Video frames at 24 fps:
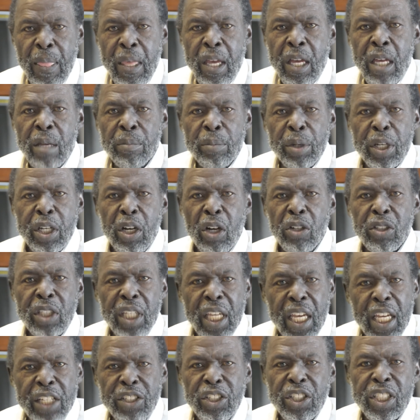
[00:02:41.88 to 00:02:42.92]
Because
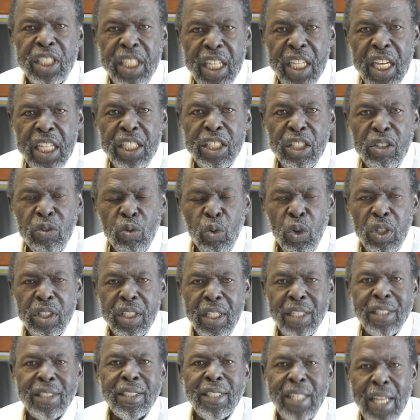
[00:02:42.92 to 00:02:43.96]
education was a
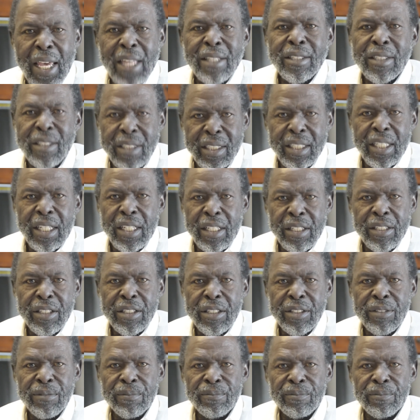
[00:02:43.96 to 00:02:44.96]
death sentence.